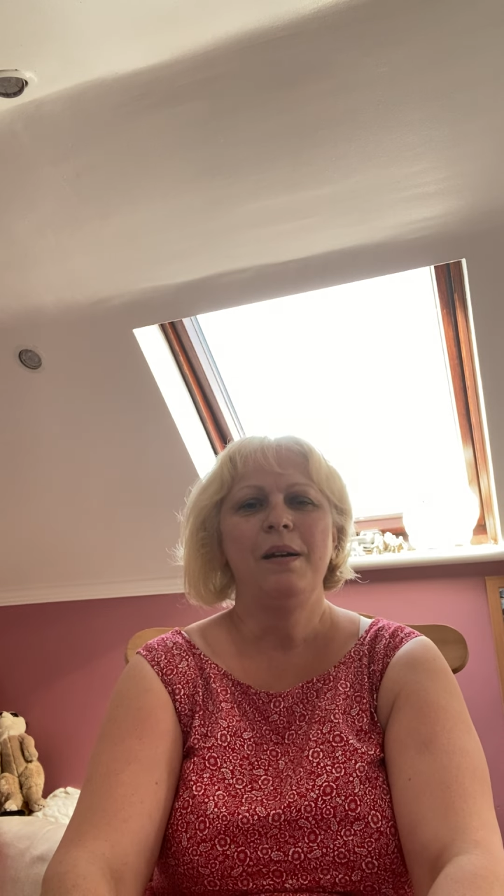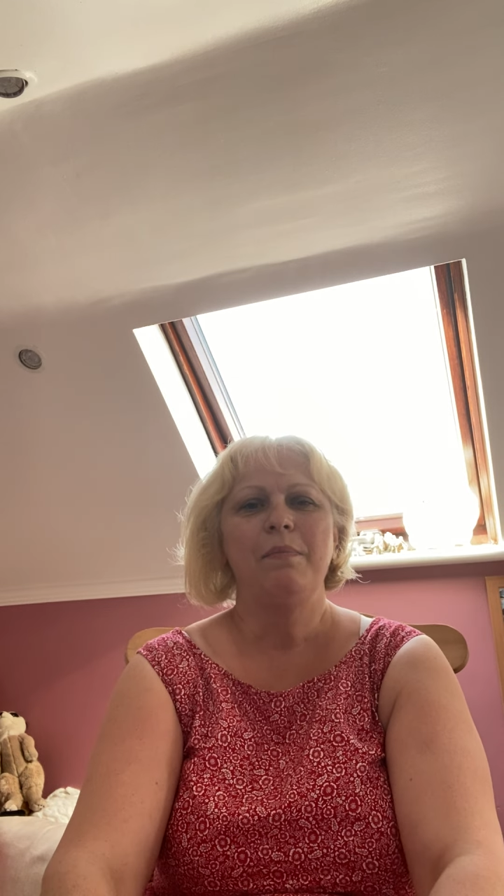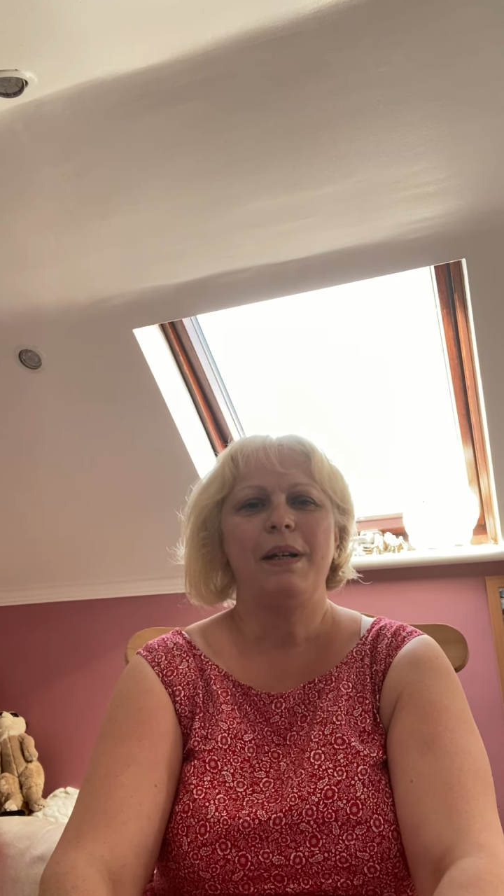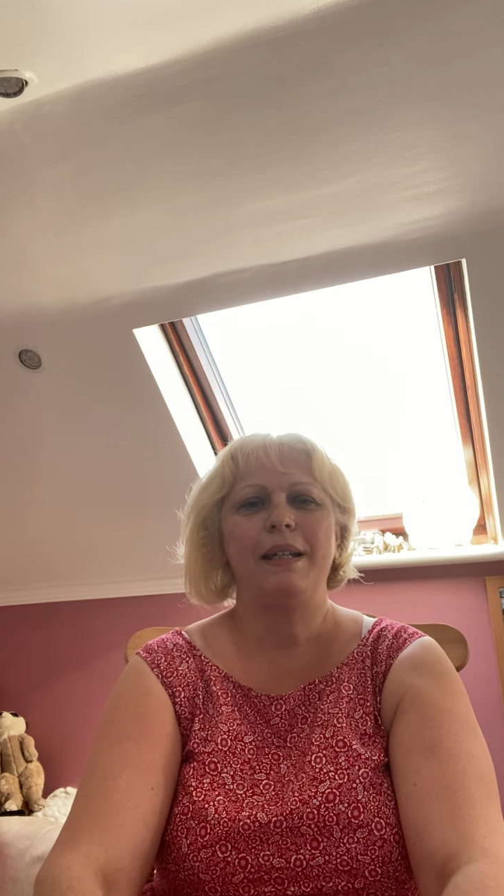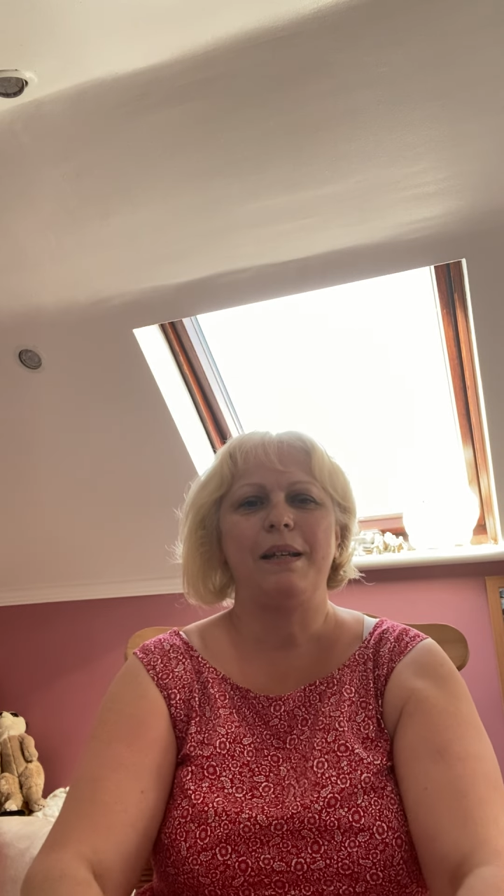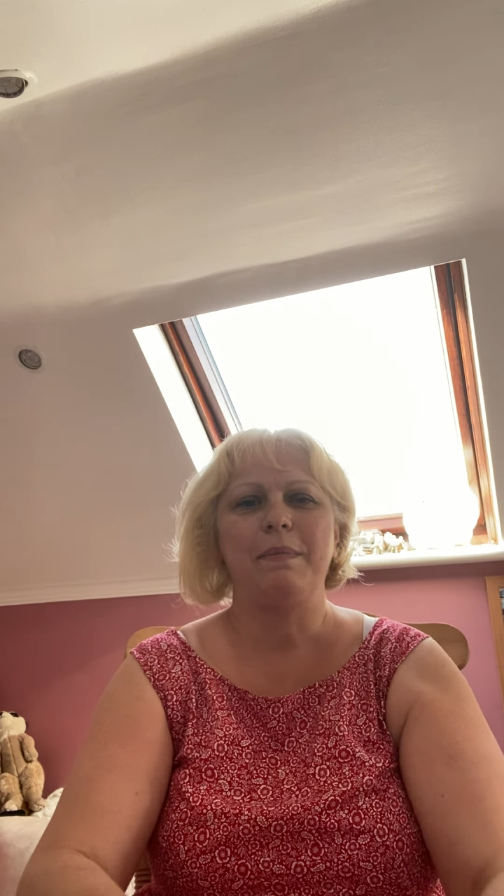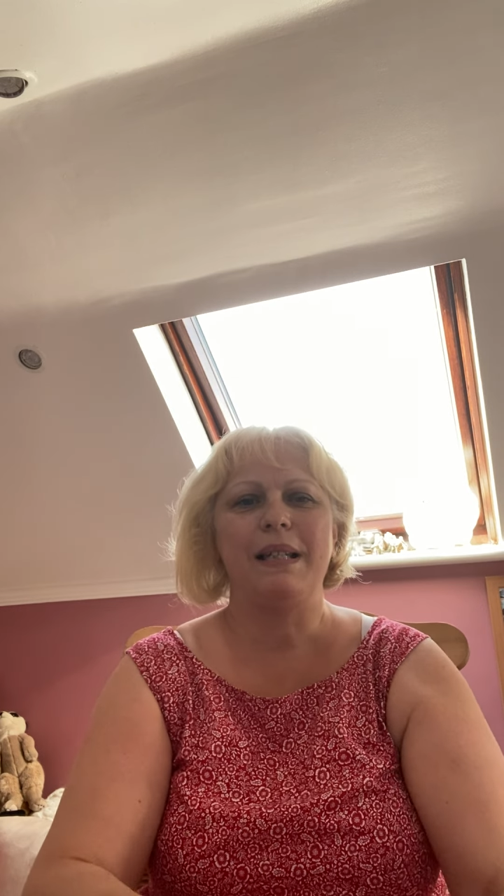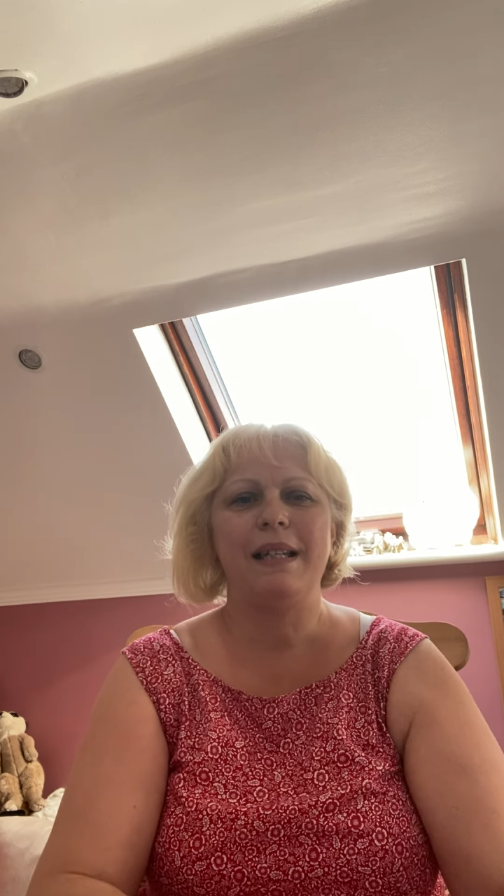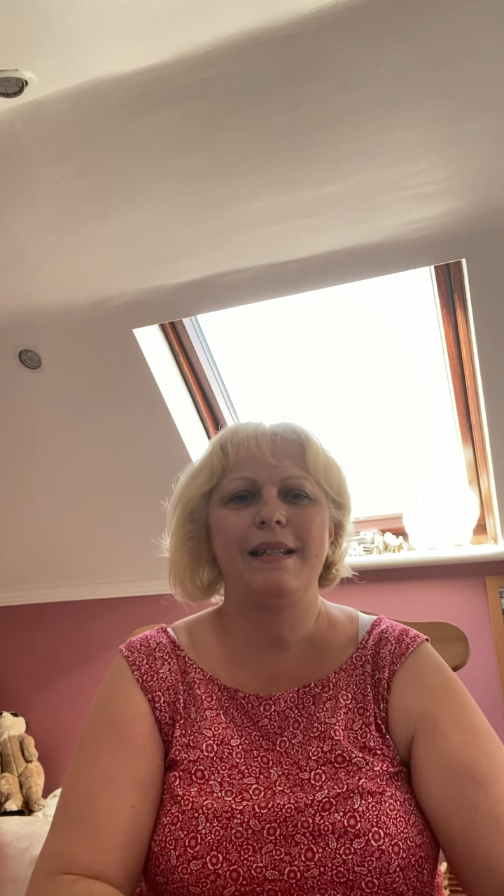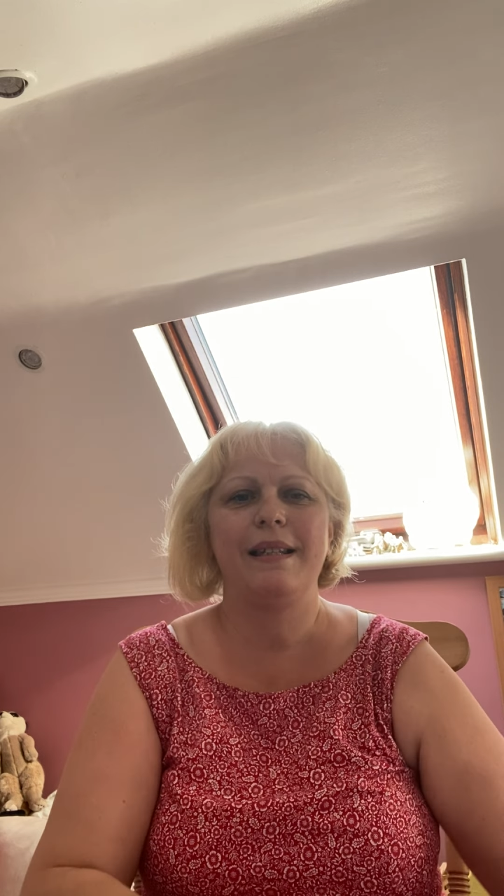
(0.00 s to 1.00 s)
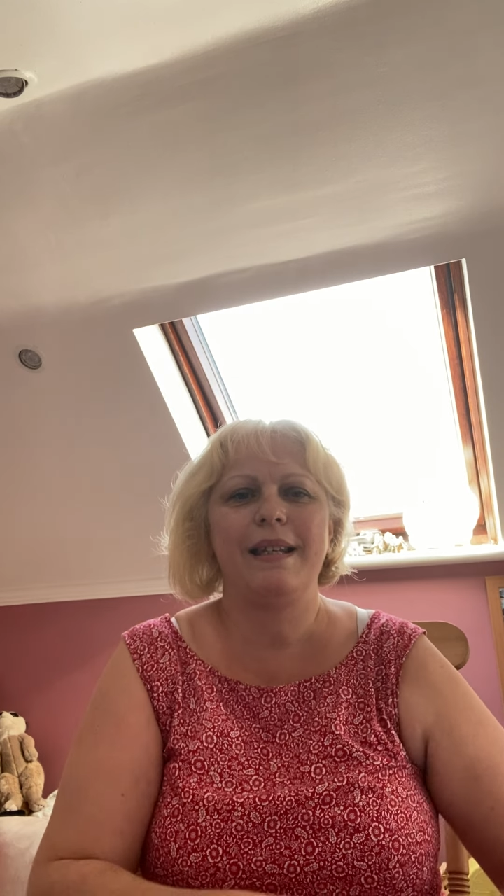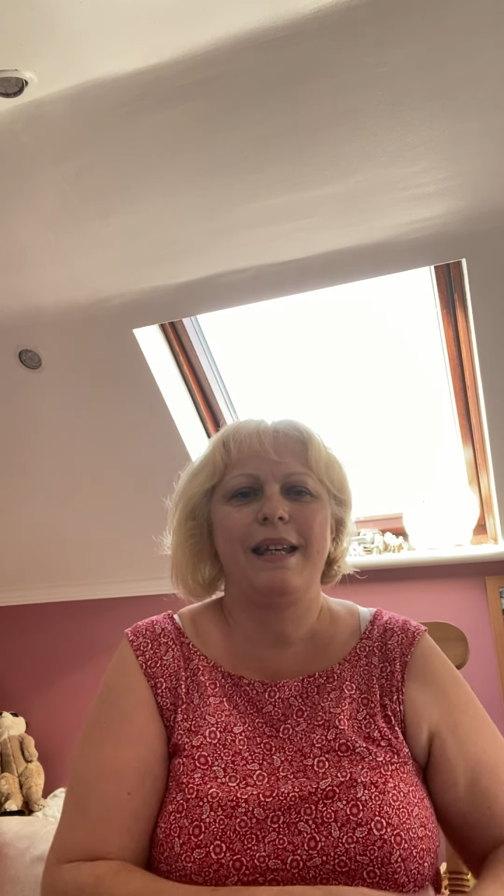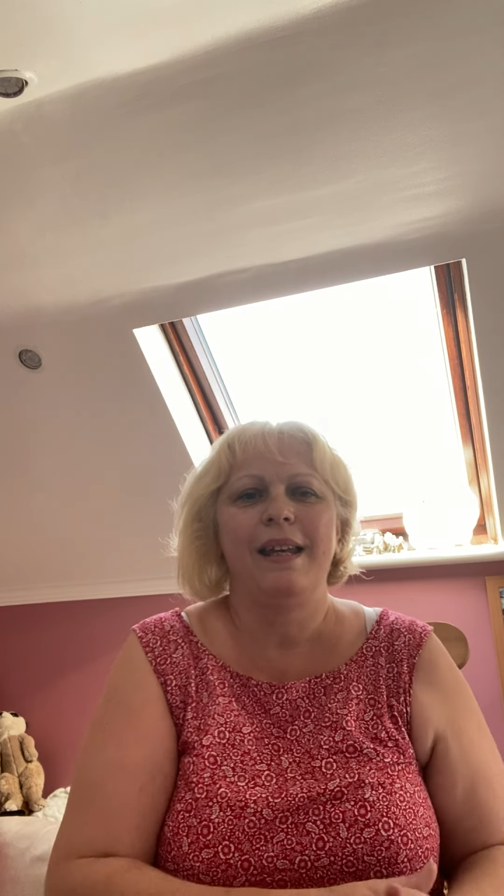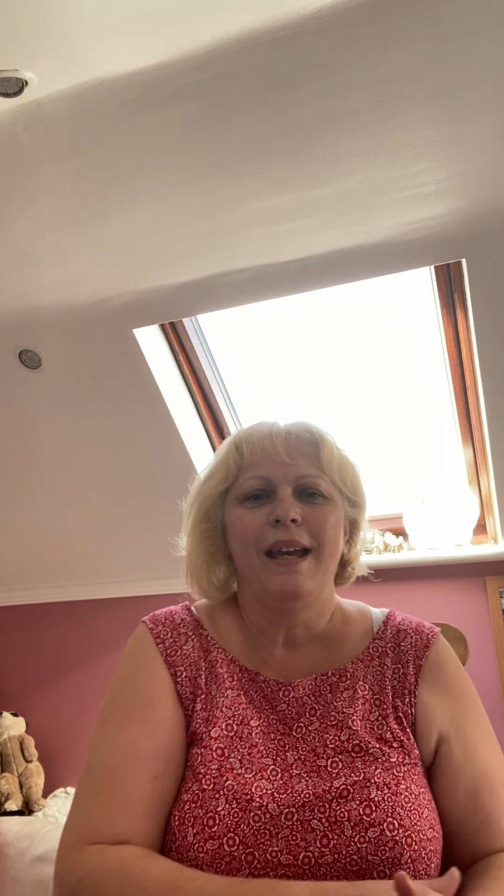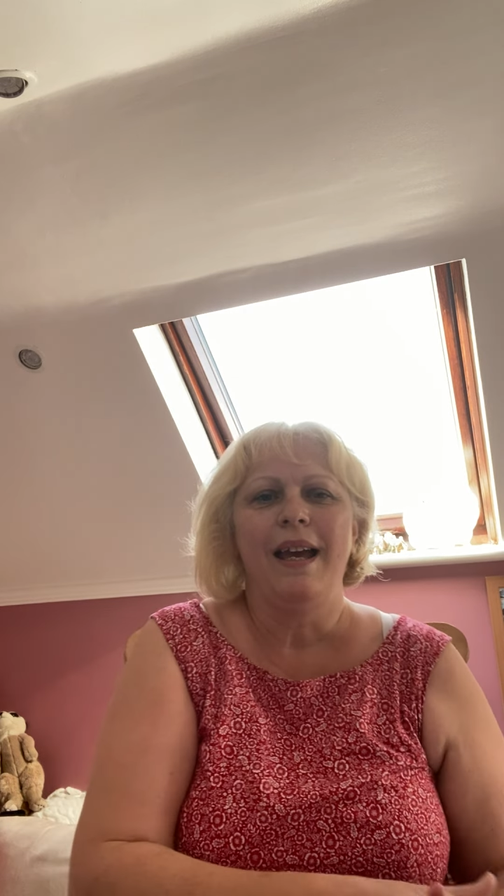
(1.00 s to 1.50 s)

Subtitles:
my name is Lindsay